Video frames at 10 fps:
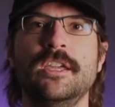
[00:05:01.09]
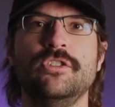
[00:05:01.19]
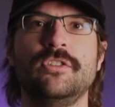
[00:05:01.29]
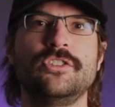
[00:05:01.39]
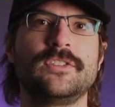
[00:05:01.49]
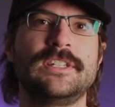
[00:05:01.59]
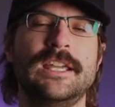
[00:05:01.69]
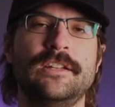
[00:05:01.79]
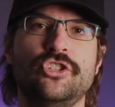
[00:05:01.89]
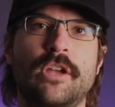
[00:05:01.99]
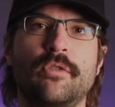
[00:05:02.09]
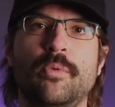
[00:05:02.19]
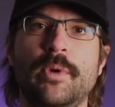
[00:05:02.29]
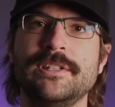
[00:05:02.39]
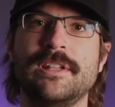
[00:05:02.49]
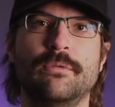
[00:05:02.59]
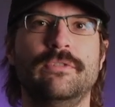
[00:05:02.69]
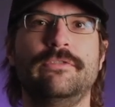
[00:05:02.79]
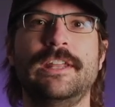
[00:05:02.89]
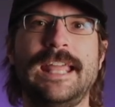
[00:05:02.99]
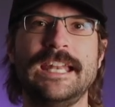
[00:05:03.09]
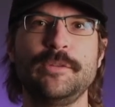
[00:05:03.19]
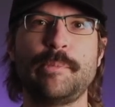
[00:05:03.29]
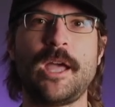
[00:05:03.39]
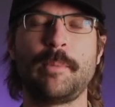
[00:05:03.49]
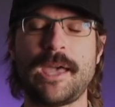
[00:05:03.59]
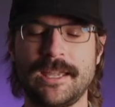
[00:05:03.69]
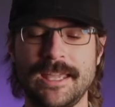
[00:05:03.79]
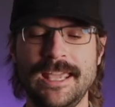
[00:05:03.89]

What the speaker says: you can just get general ones that would fit any backpack.